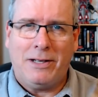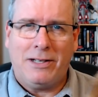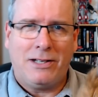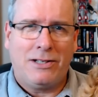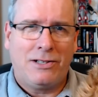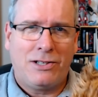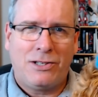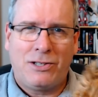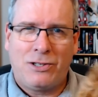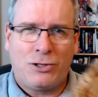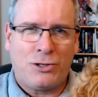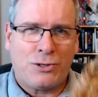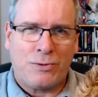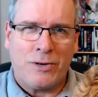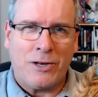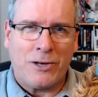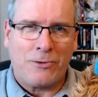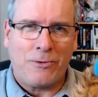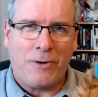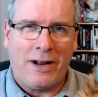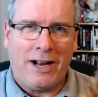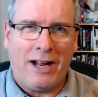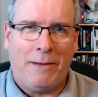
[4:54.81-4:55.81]
shrink
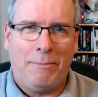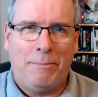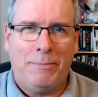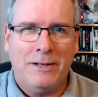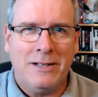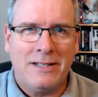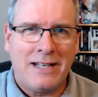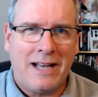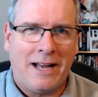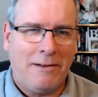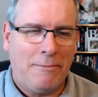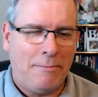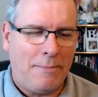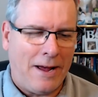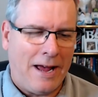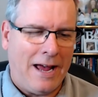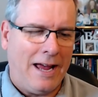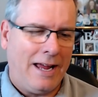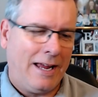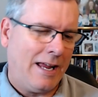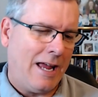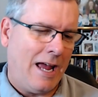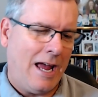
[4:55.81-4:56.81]
right up inside a
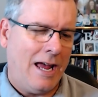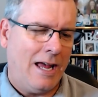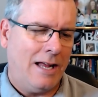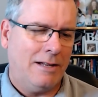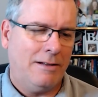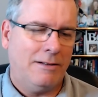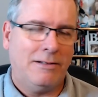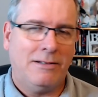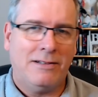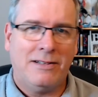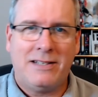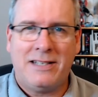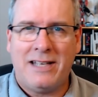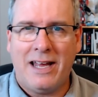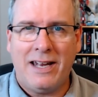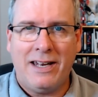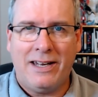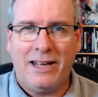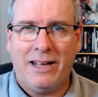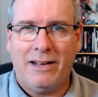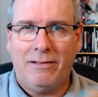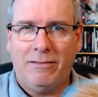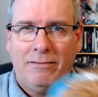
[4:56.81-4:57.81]
bag and send
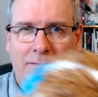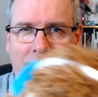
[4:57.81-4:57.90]
it